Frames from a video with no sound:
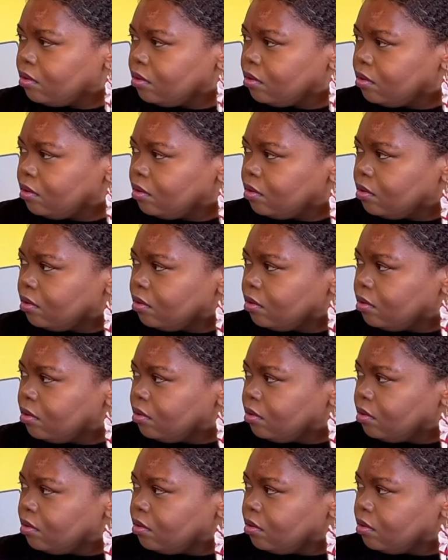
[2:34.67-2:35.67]

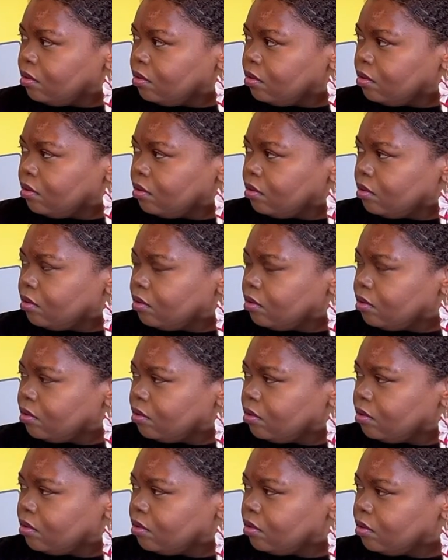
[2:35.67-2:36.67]

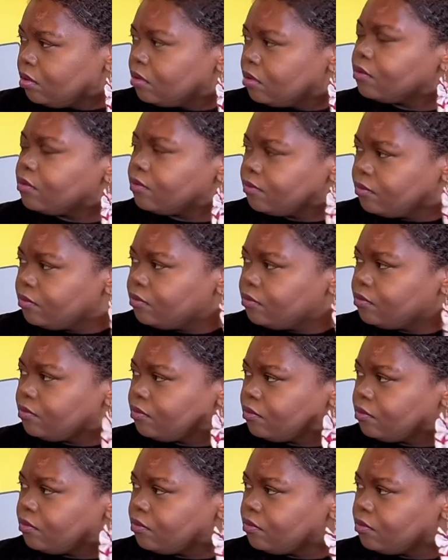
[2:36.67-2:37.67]

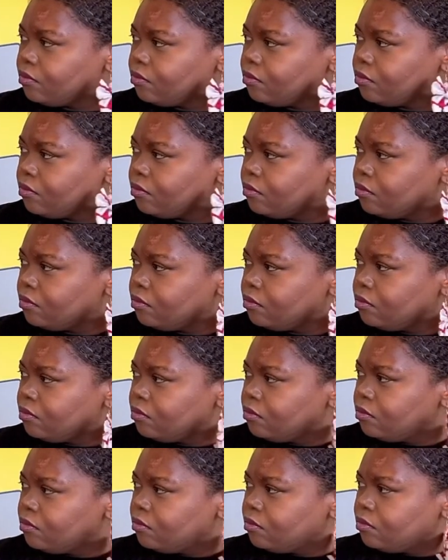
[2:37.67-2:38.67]

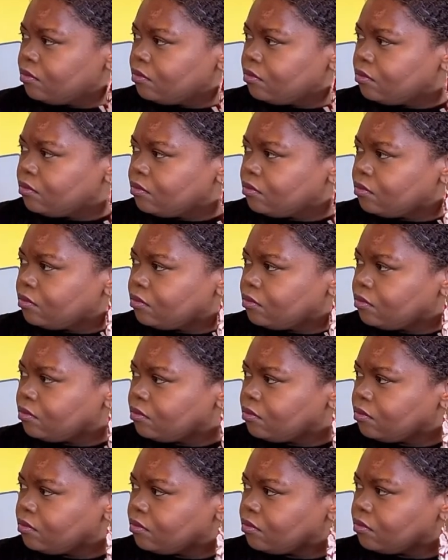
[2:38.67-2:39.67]

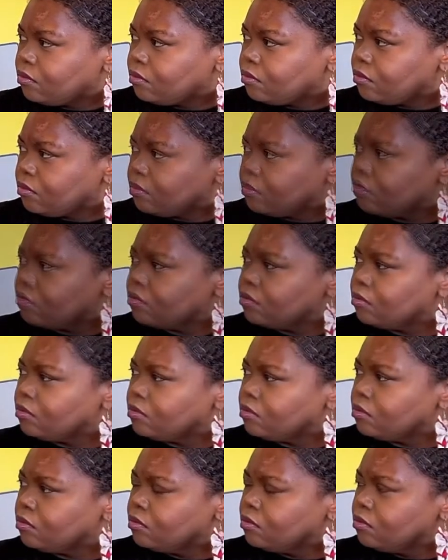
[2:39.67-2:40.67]

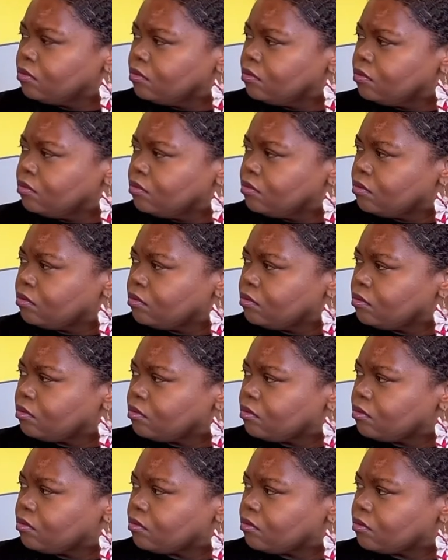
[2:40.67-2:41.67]

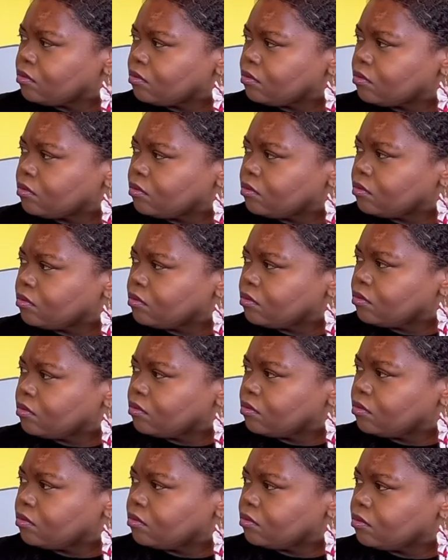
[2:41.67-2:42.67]
[no speech]